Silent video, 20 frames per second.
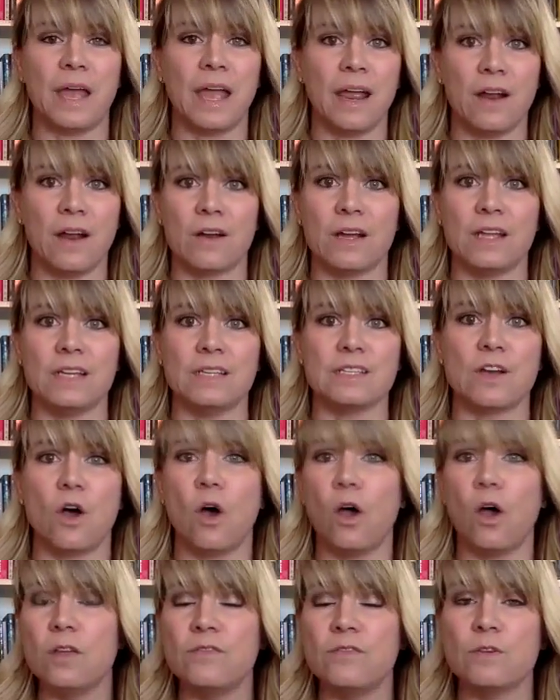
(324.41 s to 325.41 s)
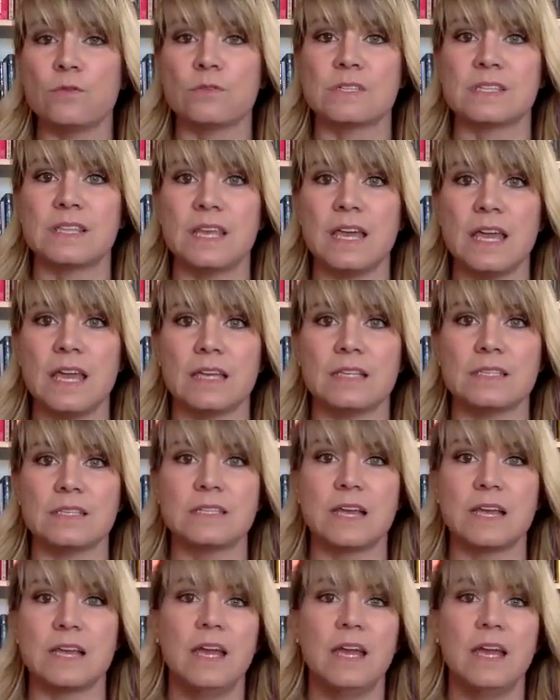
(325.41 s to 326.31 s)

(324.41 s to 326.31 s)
parent, all of those things,